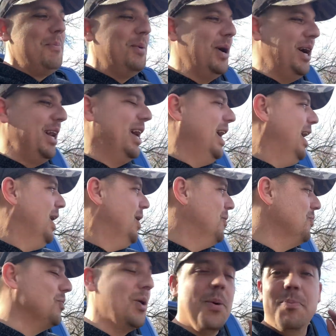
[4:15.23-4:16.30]
But
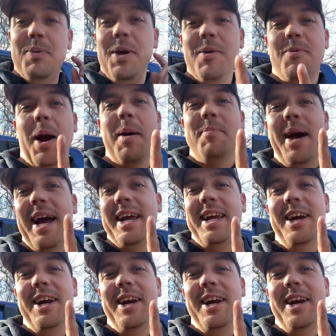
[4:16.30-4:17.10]
uh, we'll be right back